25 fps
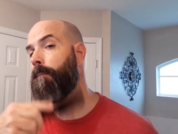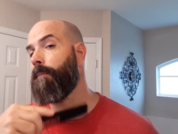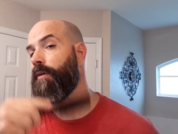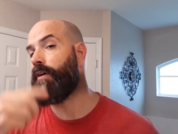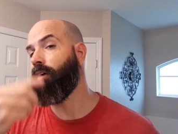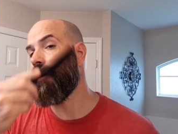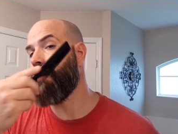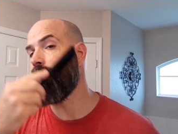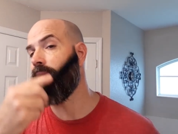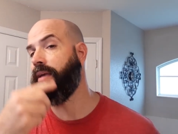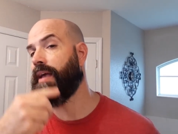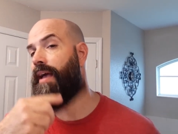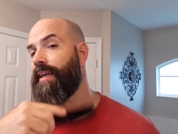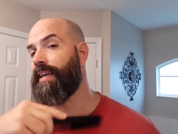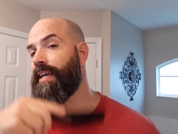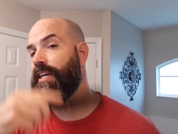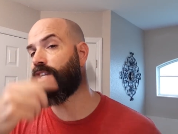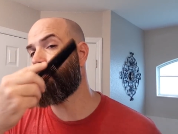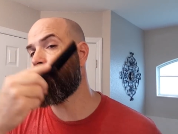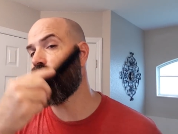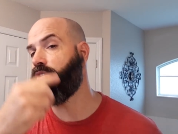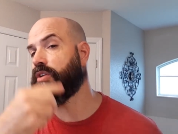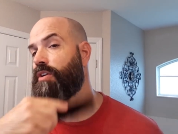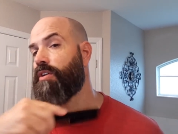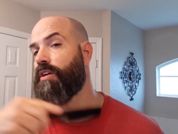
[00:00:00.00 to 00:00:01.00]
I mean, I
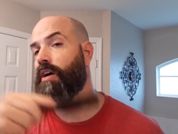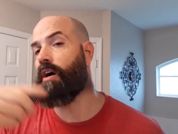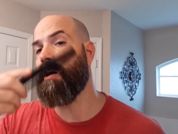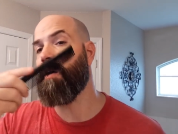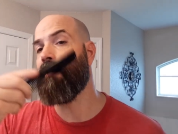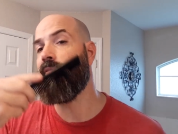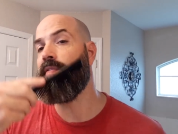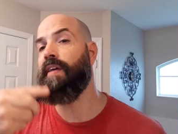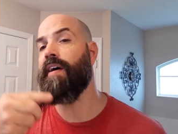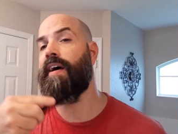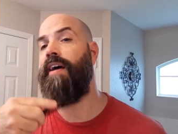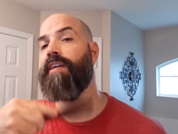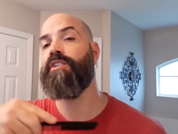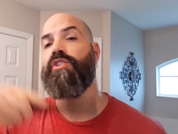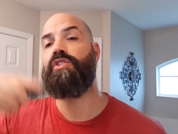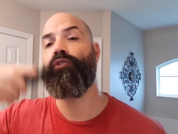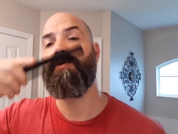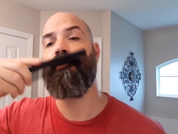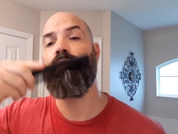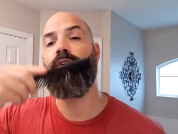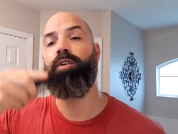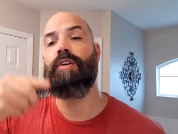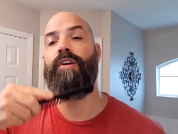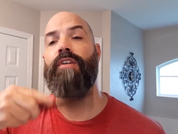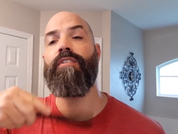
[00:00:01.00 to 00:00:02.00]
guess you could call it that,
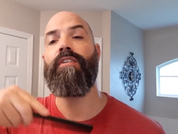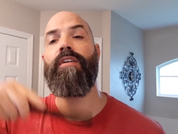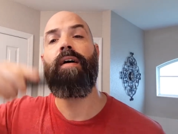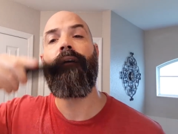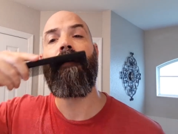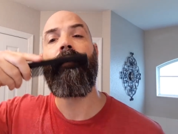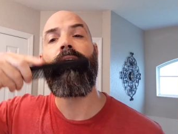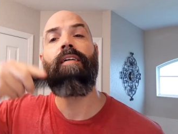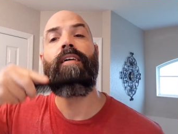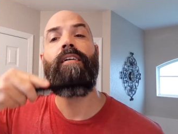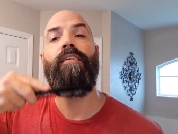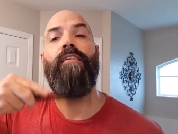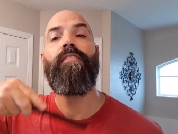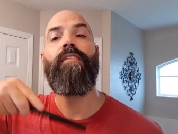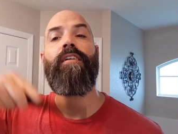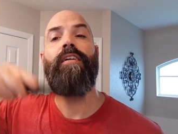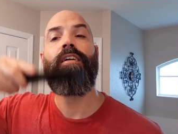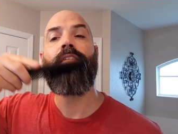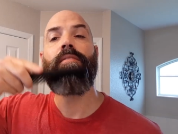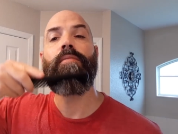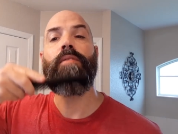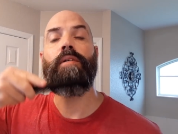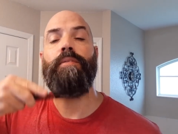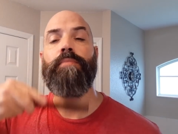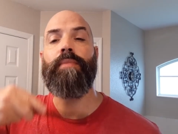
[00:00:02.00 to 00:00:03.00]
shorter.
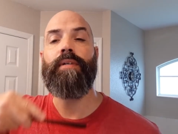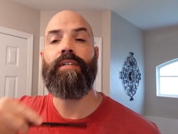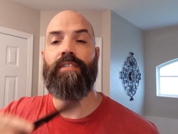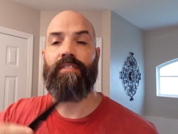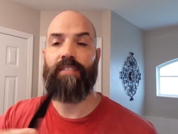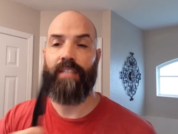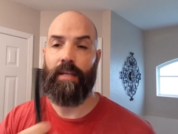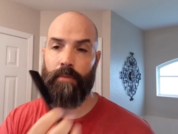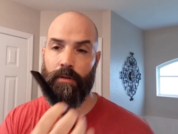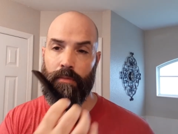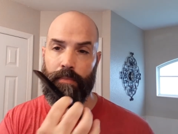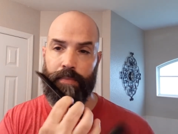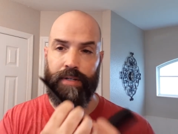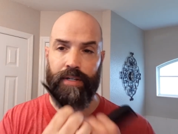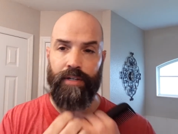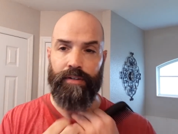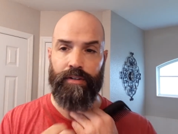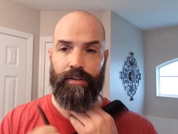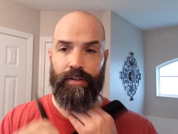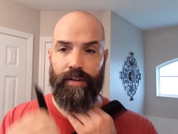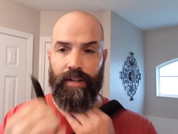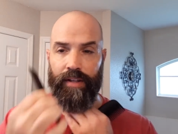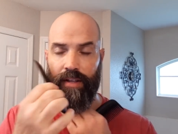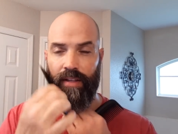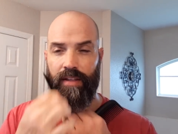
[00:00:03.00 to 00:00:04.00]
My summer
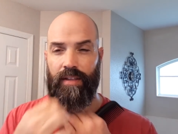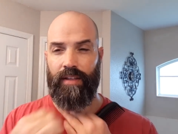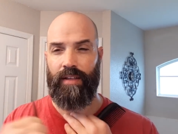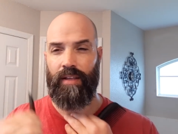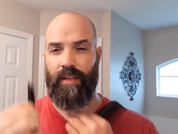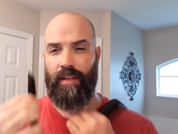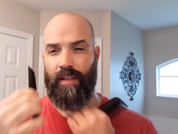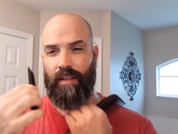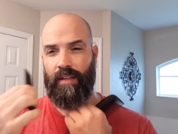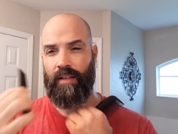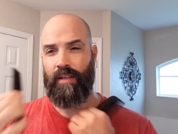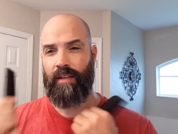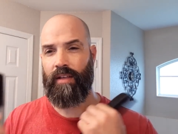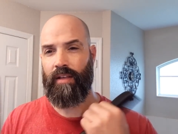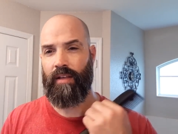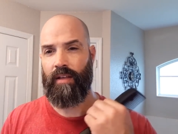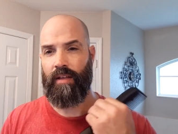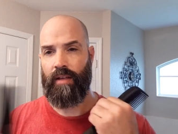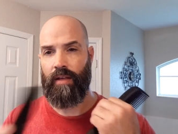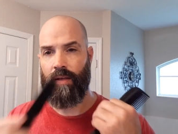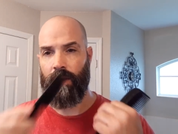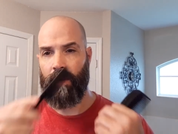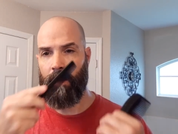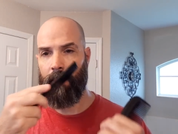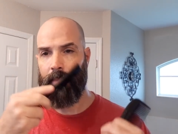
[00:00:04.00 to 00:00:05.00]
beard.
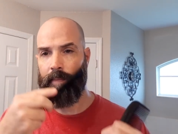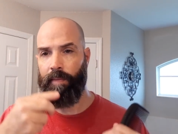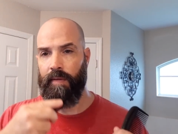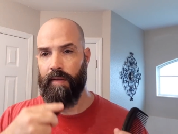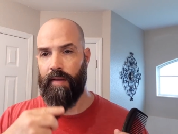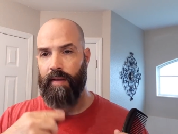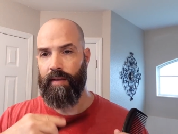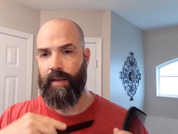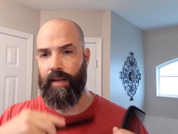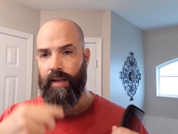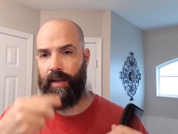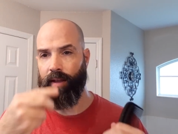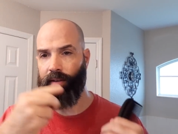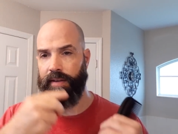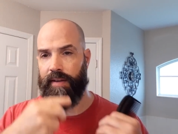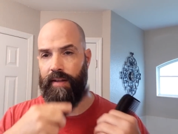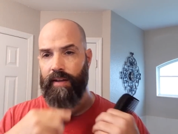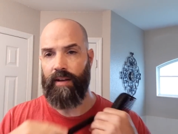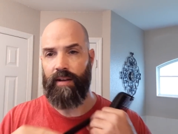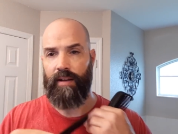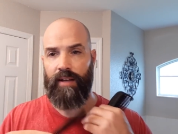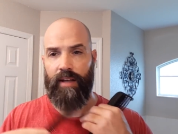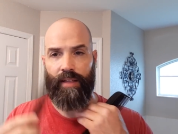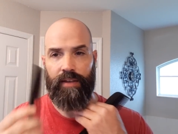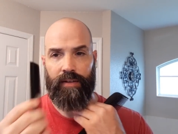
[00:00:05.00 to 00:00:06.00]
And
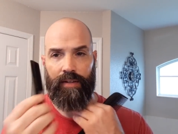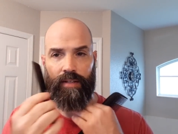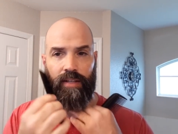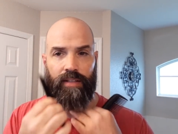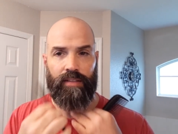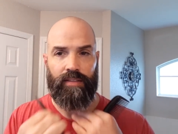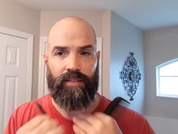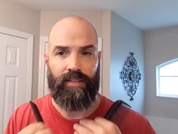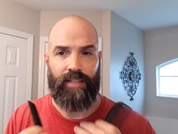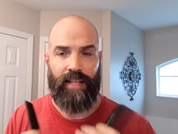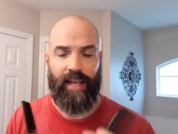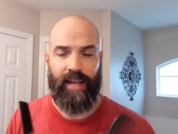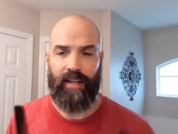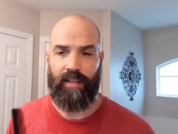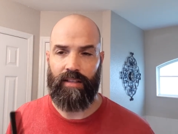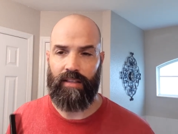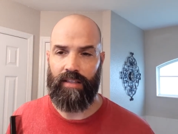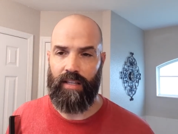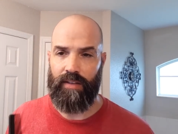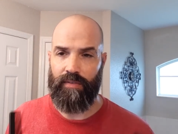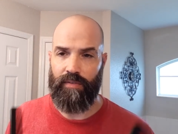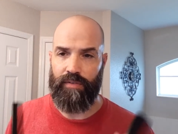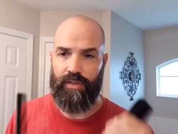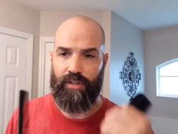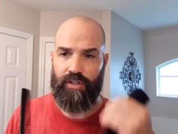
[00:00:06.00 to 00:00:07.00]
uh, I, can, I
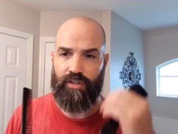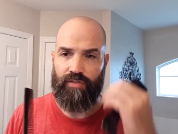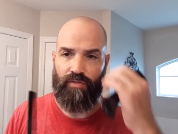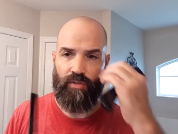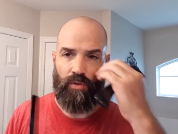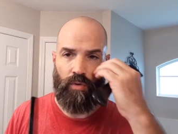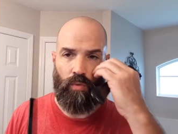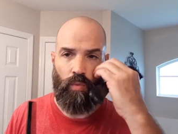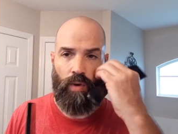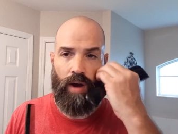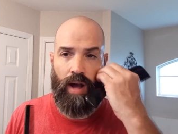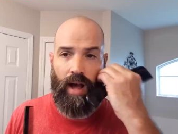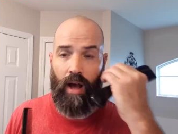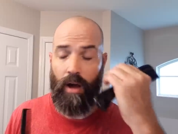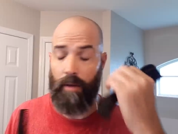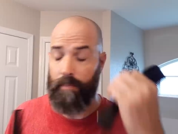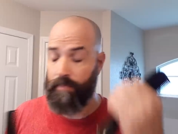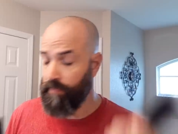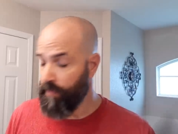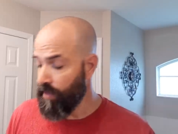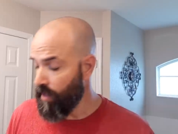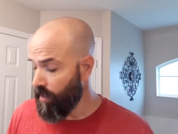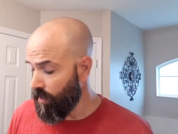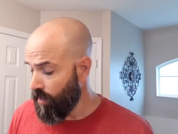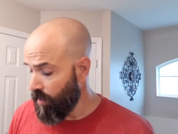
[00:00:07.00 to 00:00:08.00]
can live this for a
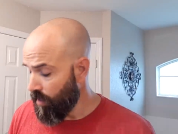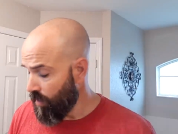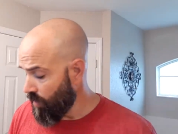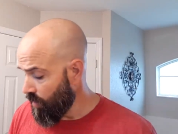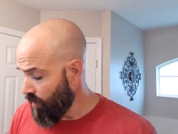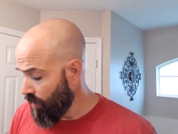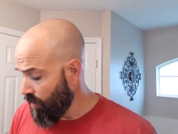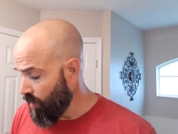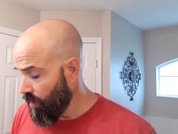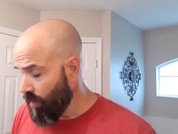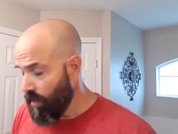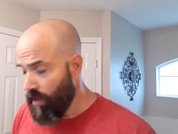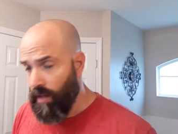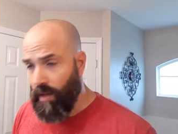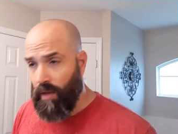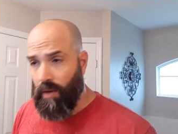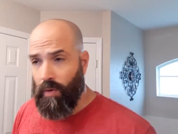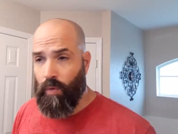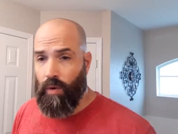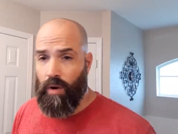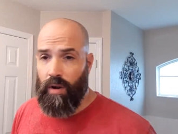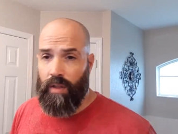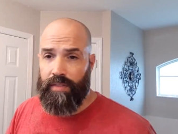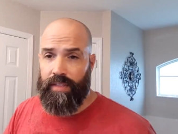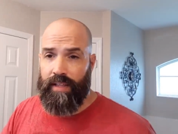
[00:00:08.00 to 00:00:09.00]
while.
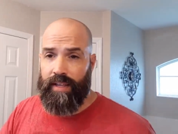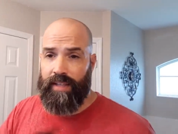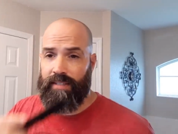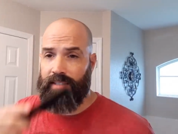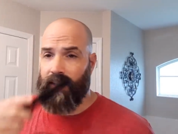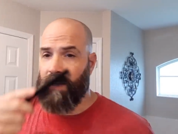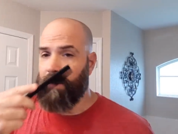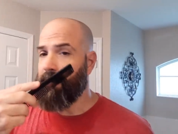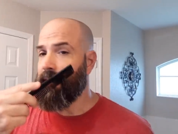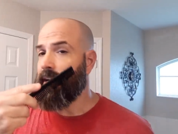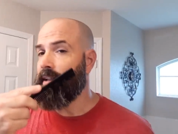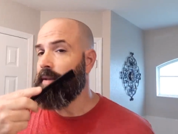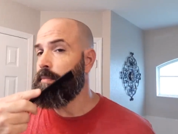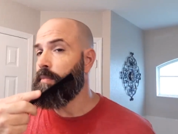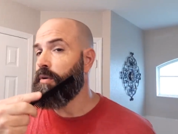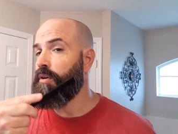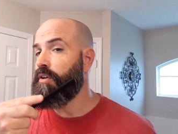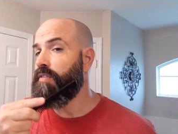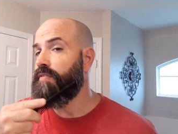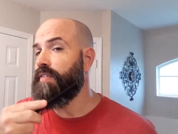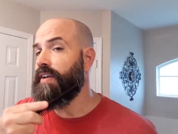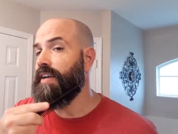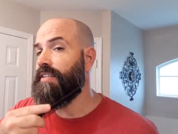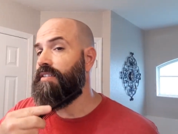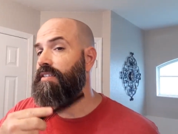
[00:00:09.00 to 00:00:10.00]
One of the things that kind of
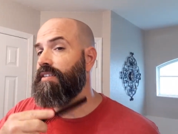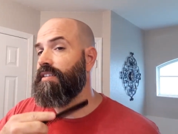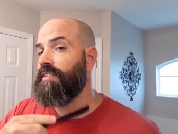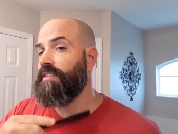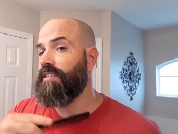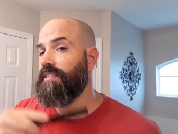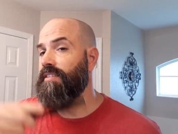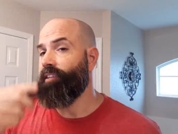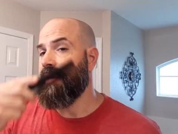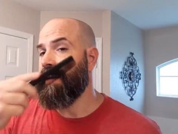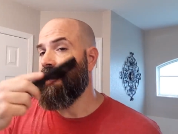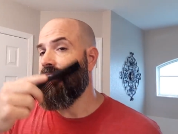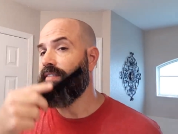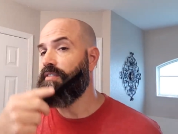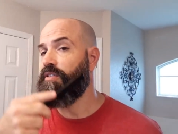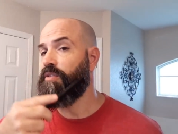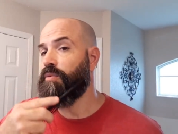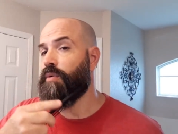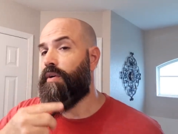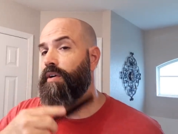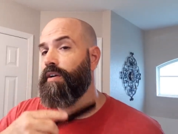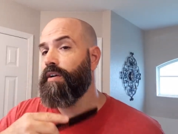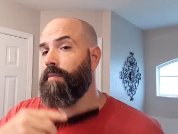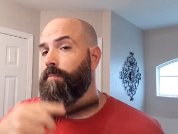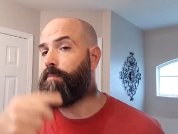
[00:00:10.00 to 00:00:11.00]
motivates this is I have to
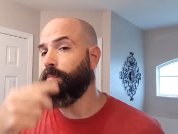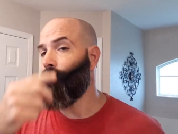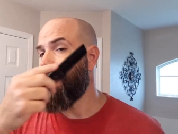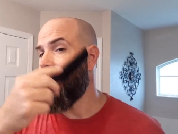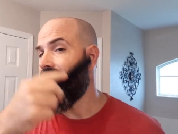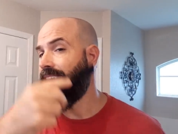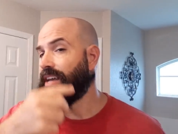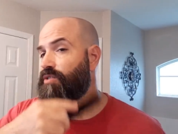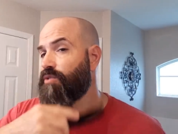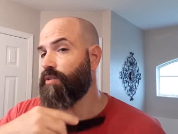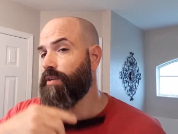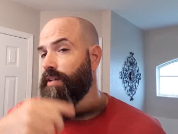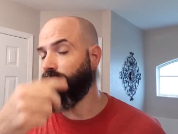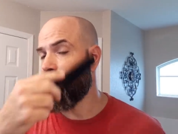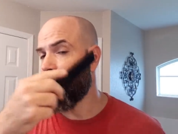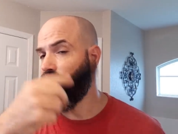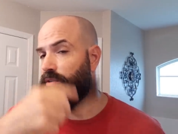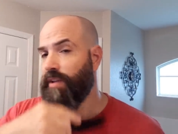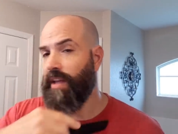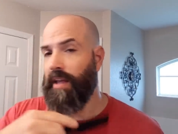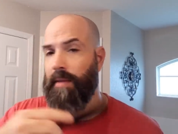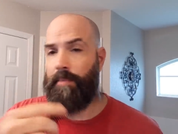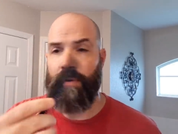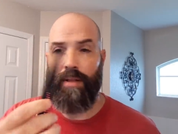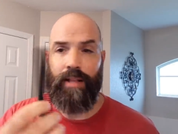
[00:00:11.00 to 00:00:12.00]
wear a mask when I
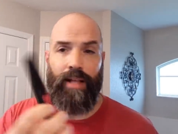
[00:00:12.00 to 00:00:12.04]
donate